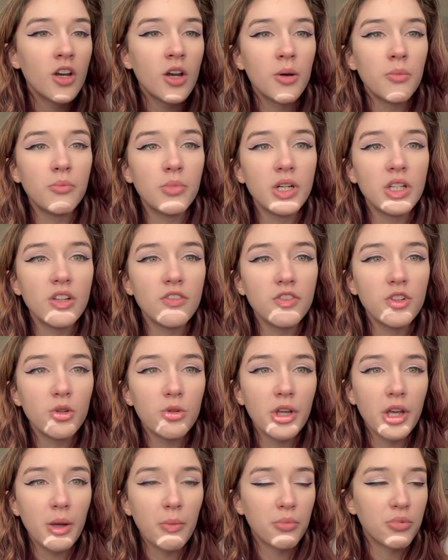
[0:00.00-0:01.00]
But if you
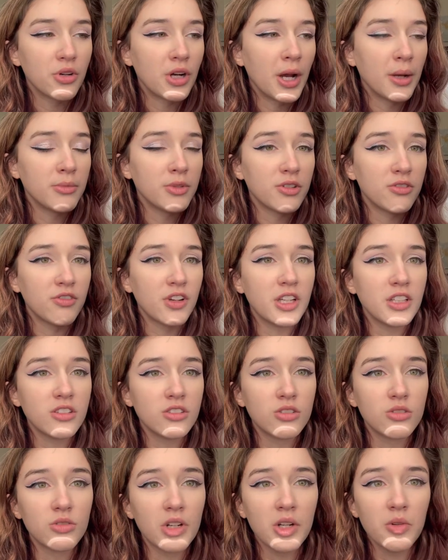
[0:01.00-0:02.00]
like prime your face
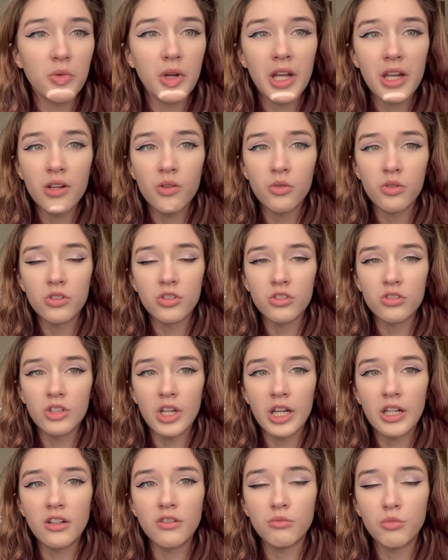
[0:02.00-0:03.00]
the right way or just
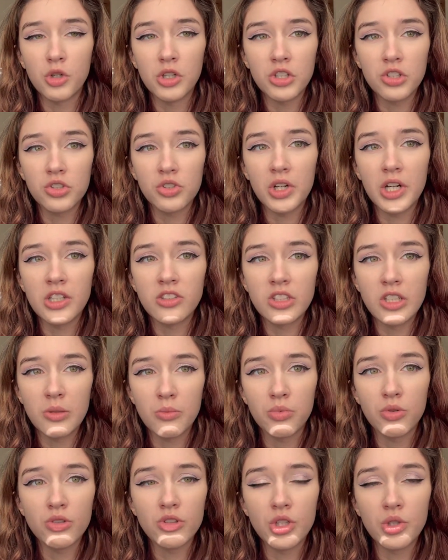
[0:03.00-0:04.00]
kind of moisturize it,
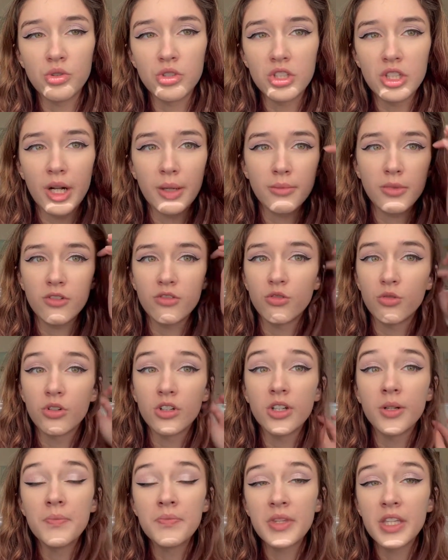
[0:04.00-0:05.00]
put lotion on
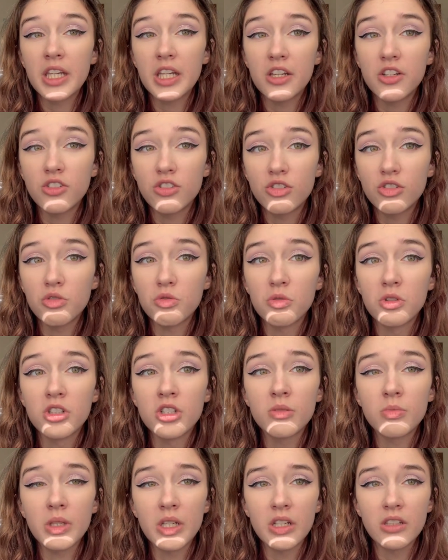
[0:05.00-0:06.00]
before, it could still work
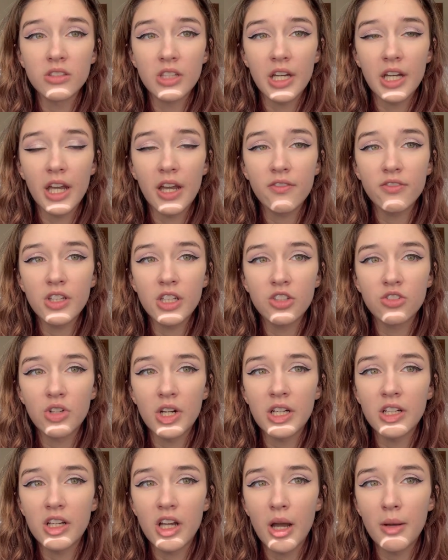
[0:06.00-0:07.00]
because I have like dry
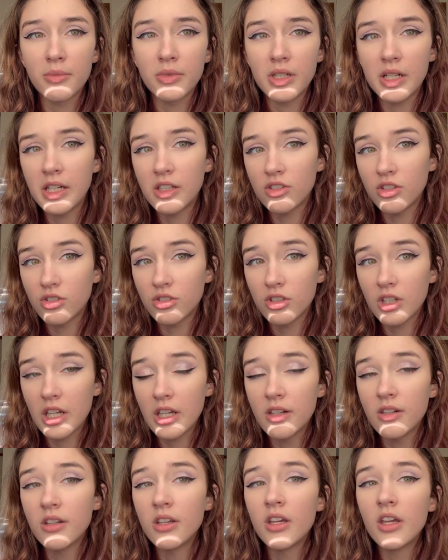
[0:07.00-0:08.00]
to combination
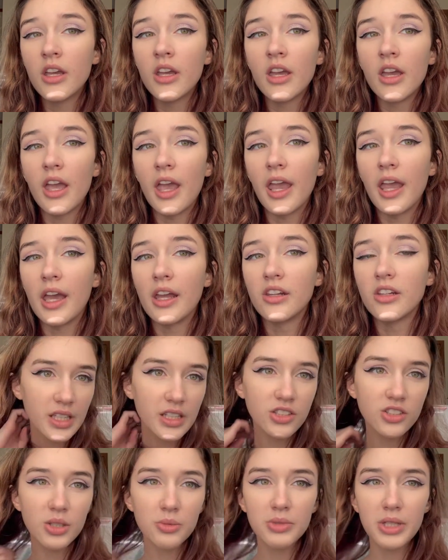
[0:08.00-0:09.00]
skin. And
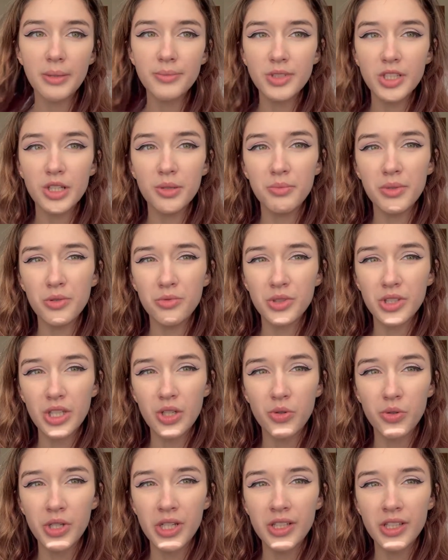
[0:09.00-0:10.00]
sometimes it can be really
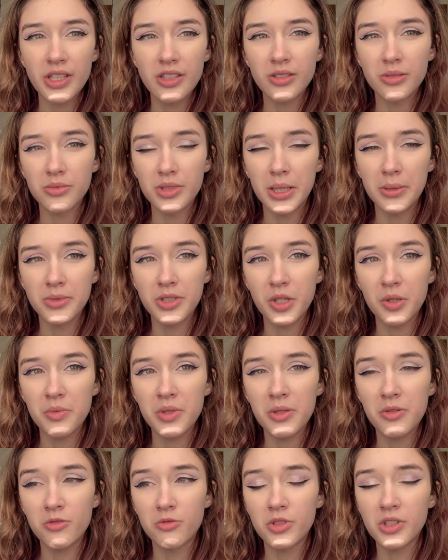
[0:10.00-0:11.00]
oily, sometimes it can
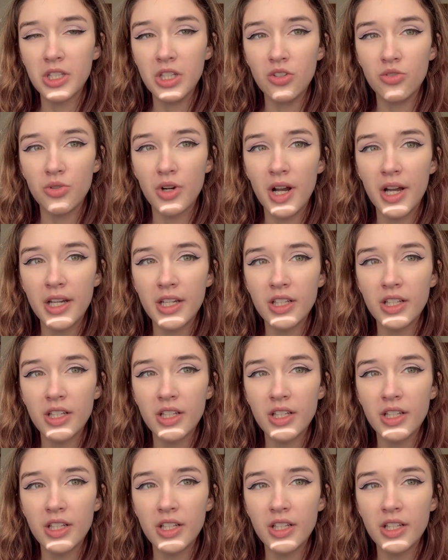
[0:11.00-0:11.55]
be really dry.